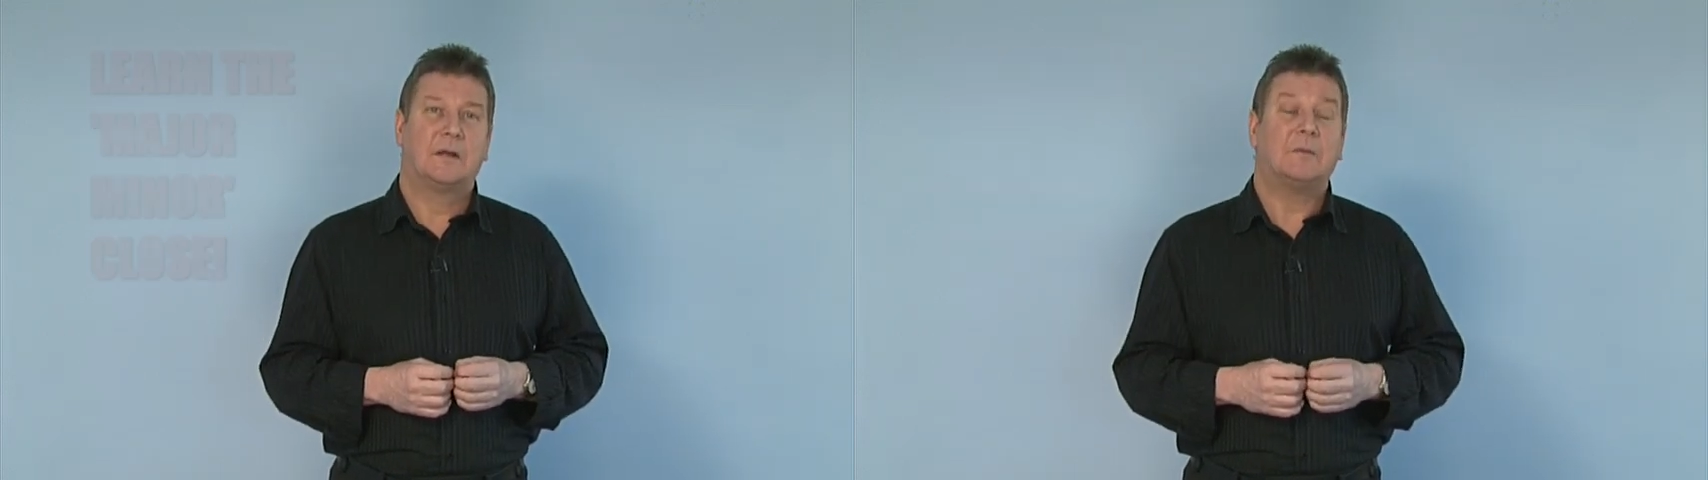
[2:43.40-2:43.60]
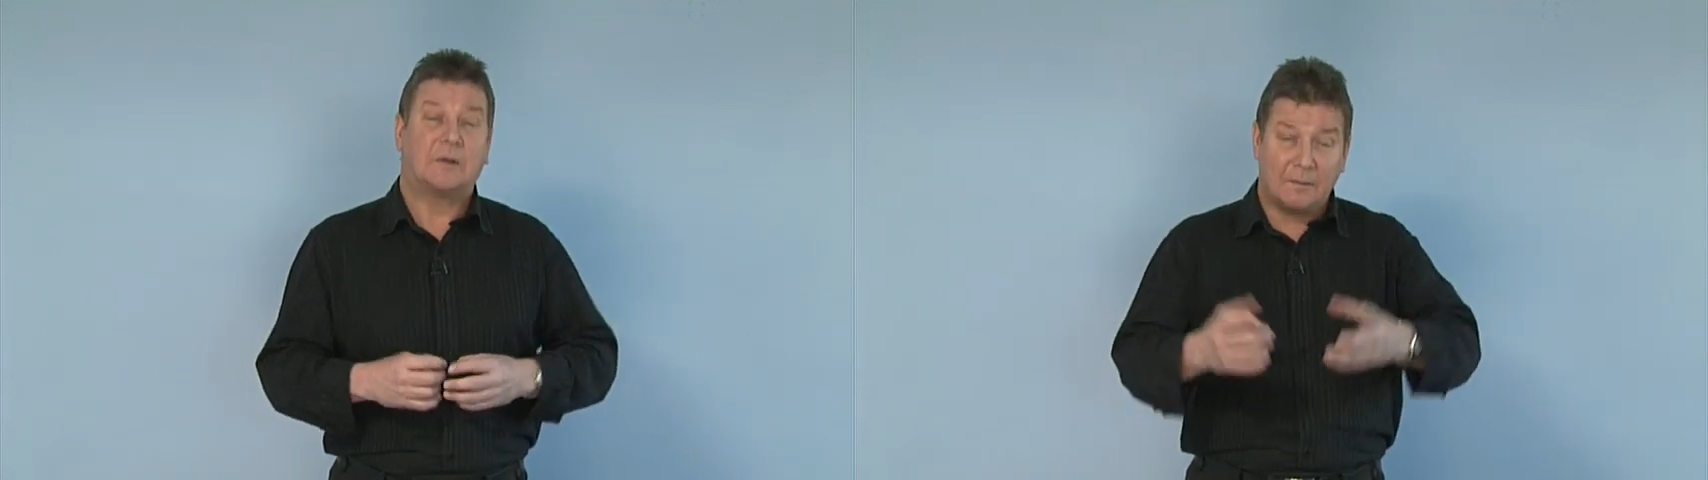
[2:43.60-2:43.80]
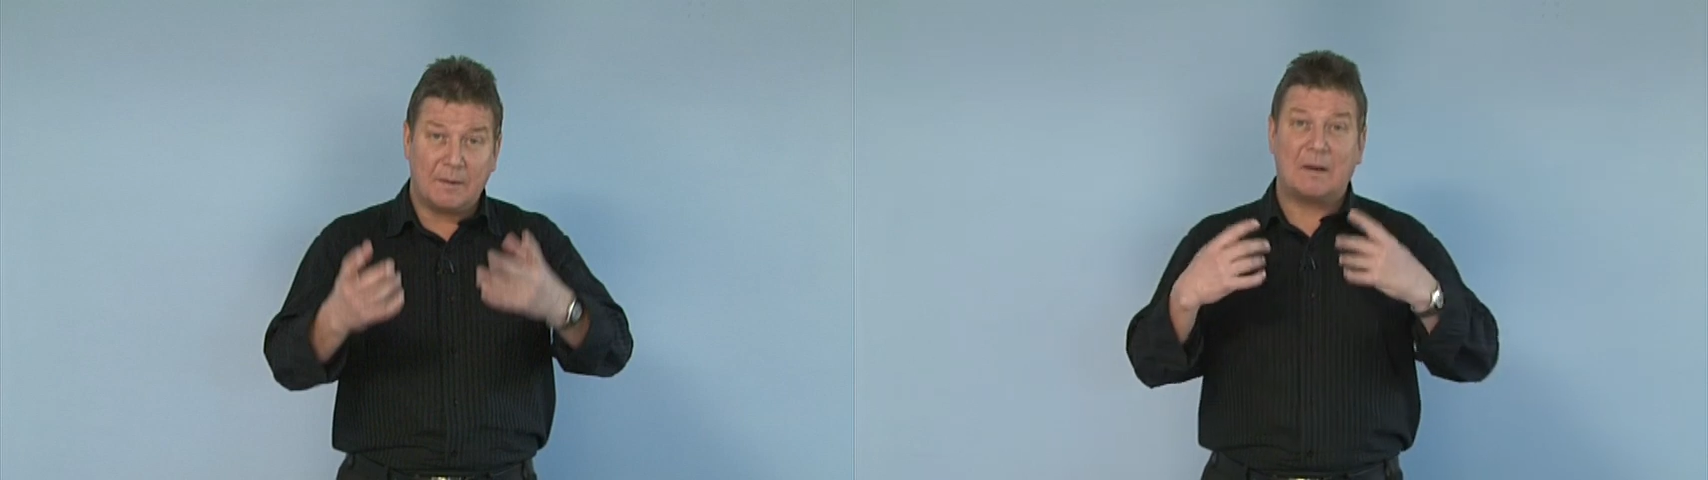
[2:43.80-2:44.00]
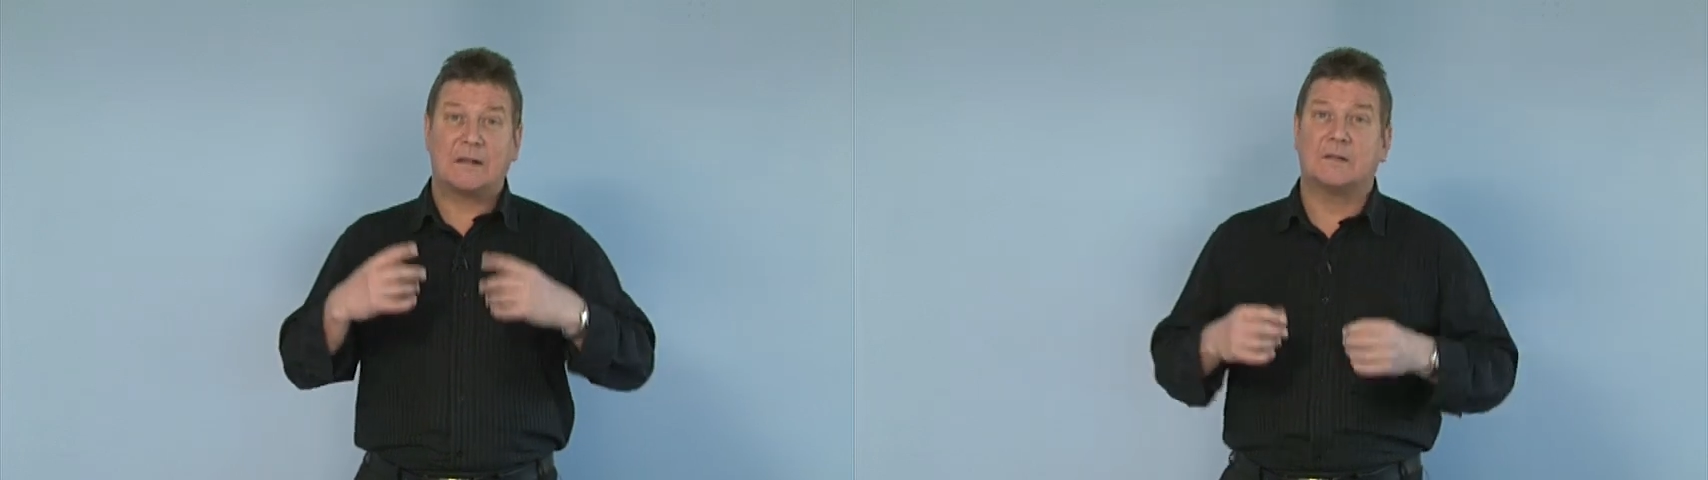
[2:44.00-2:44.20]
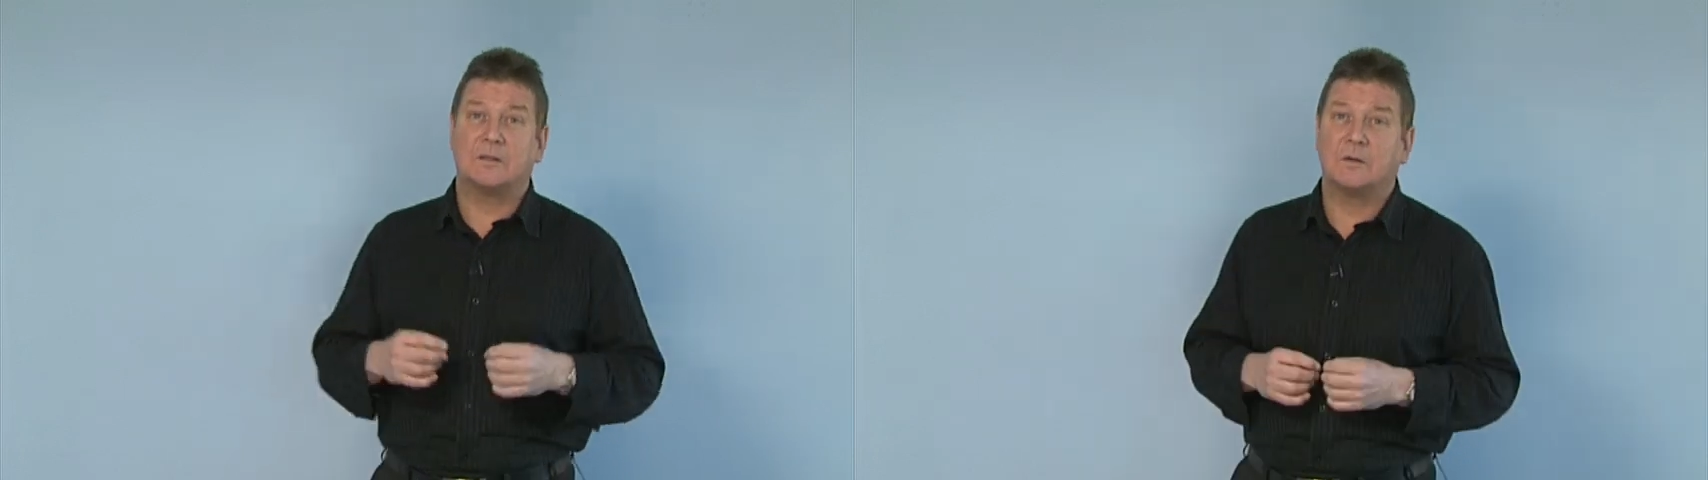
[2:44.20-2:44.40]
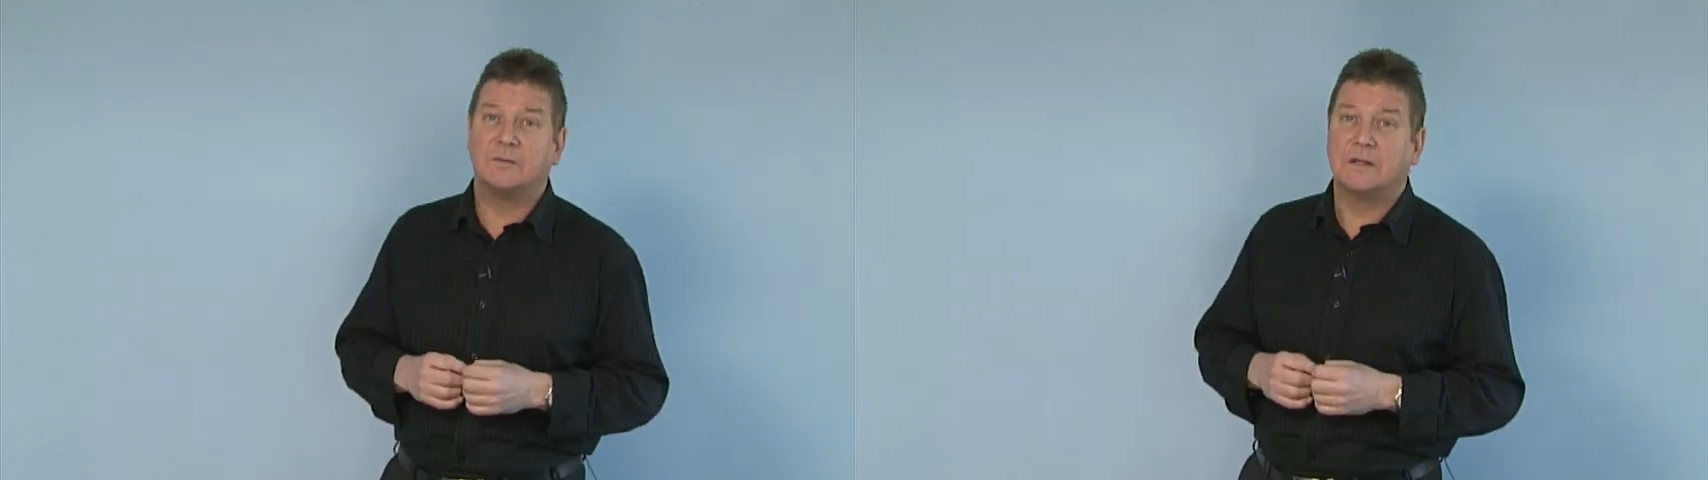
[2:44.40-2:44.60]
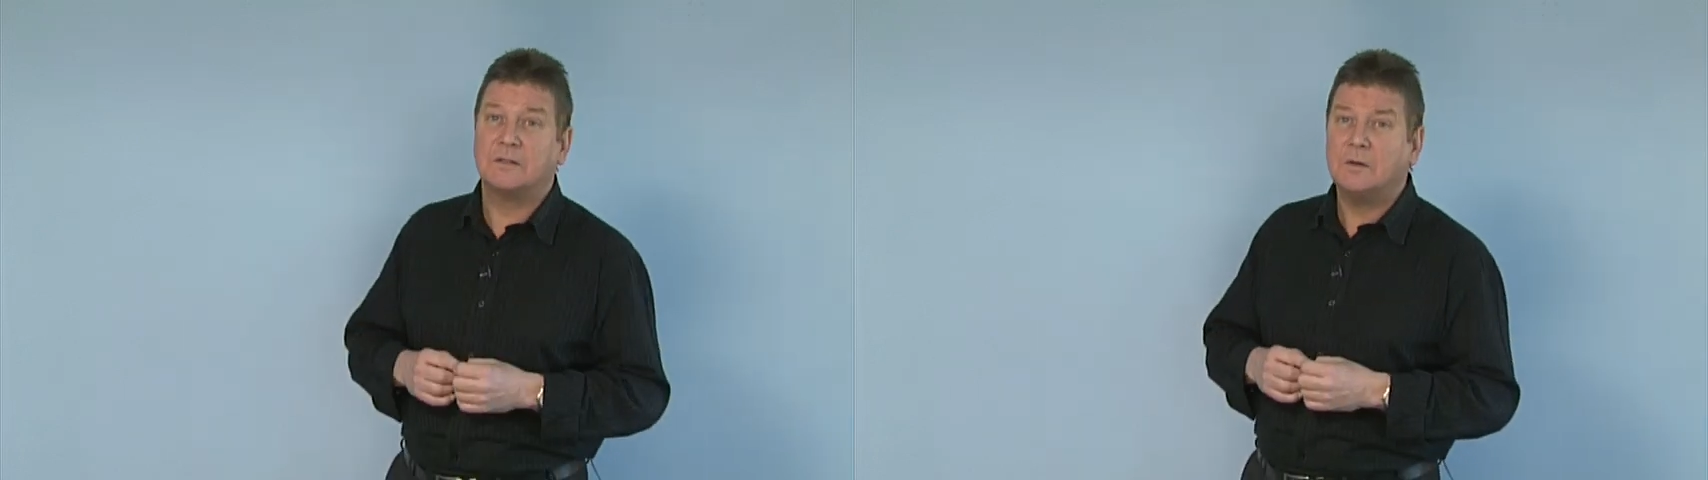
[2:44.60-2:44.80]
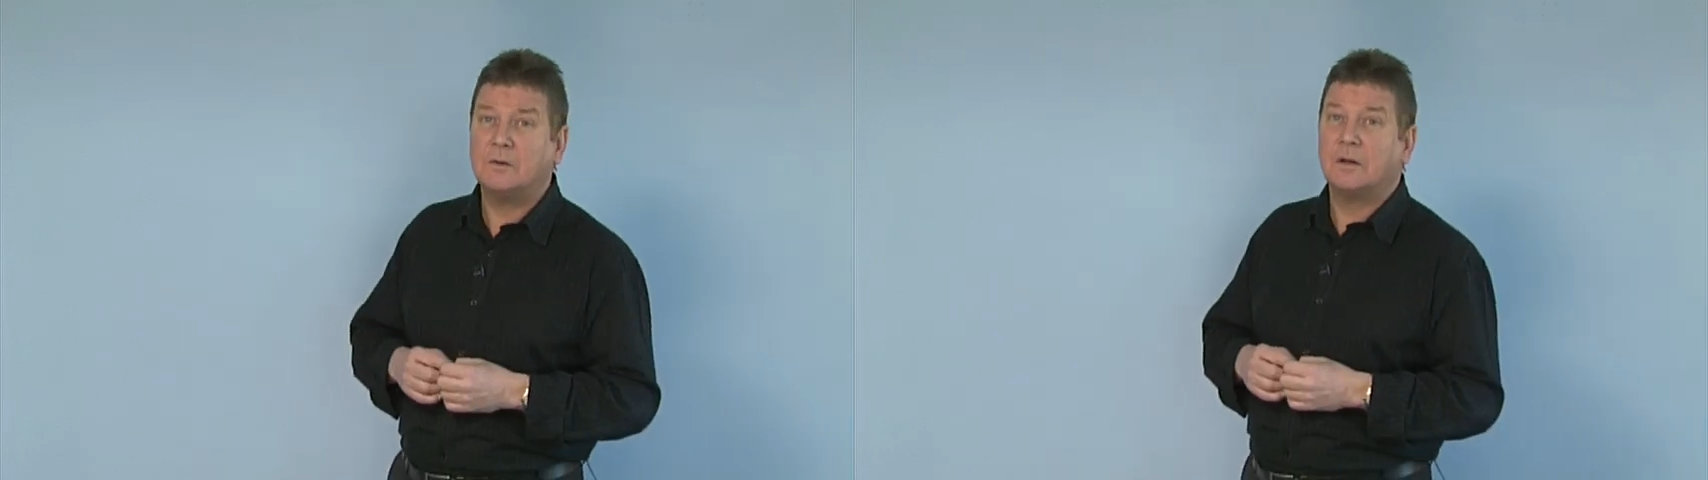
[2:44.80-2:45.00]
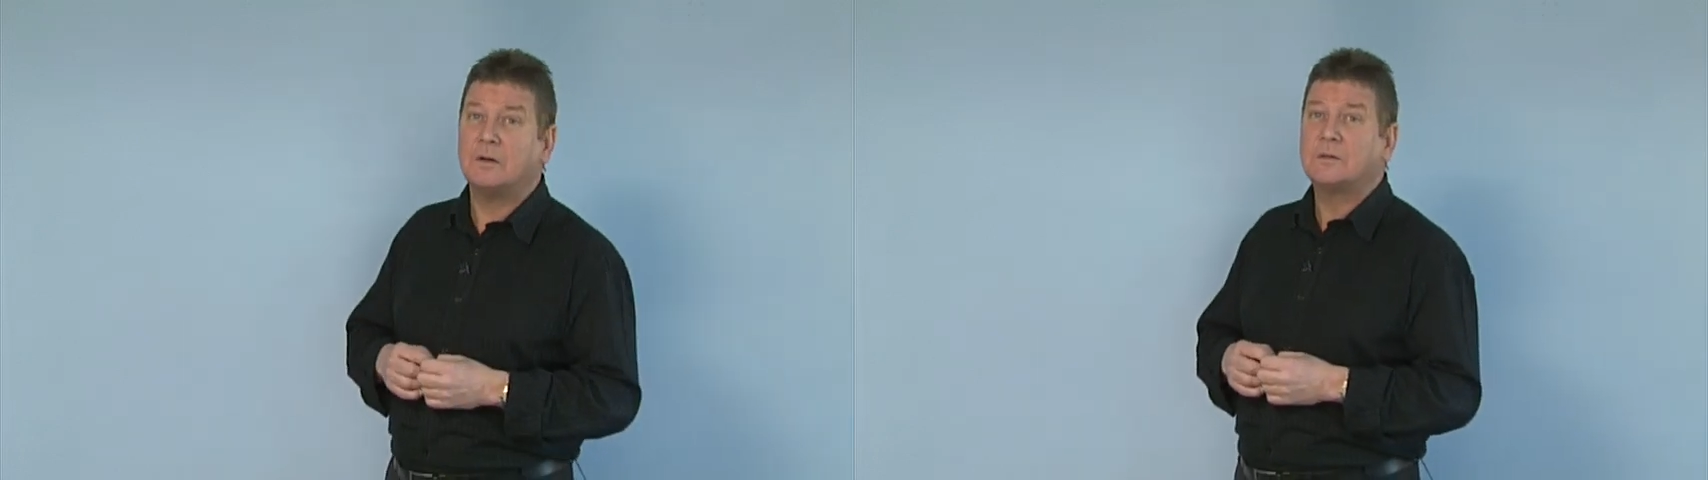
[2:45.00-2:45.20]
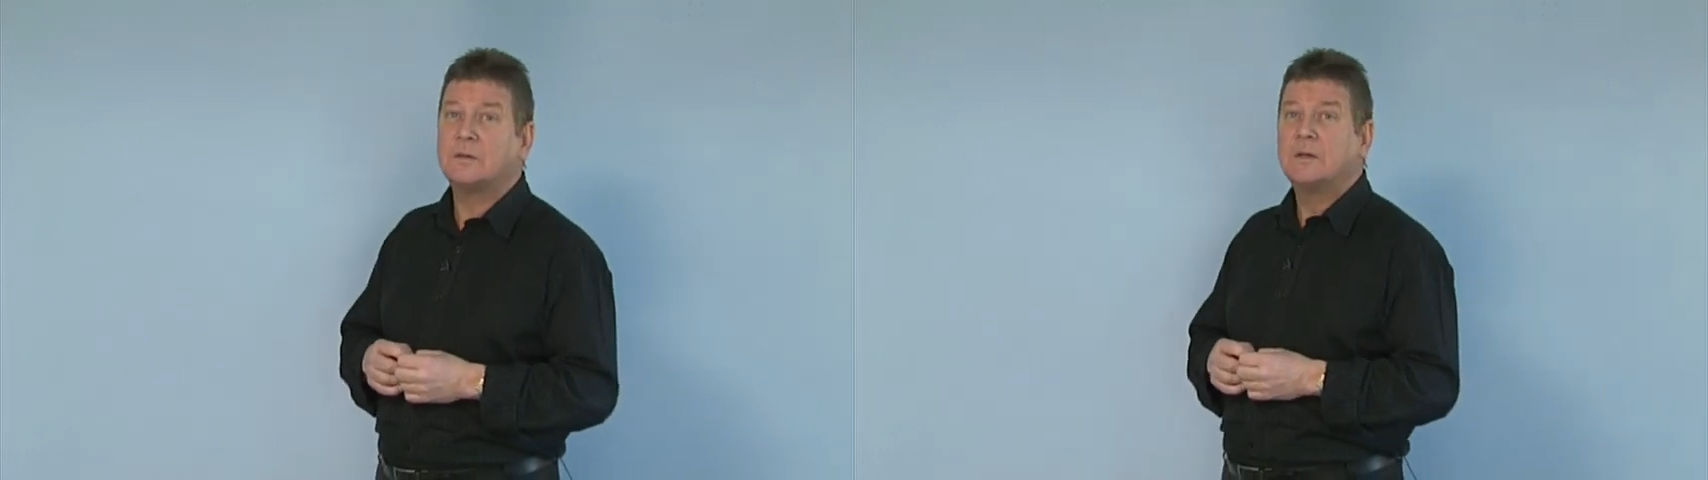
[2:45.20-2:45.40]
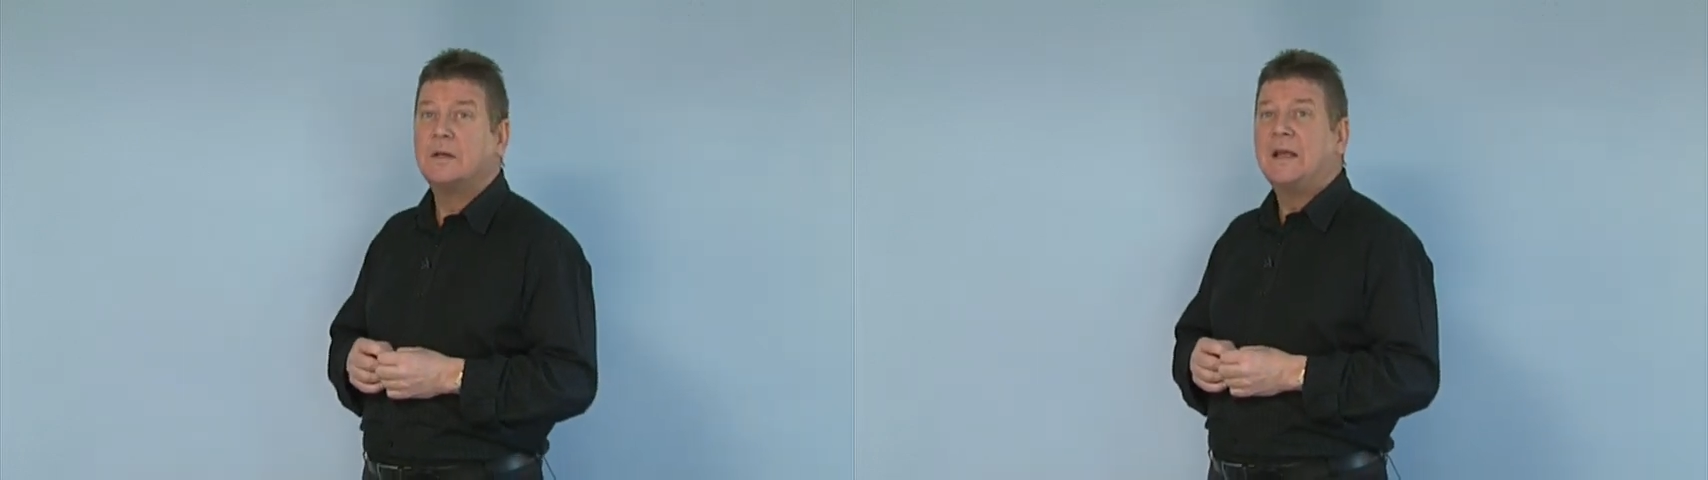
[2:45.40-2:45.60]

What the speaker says: But coming back to the subject to clause,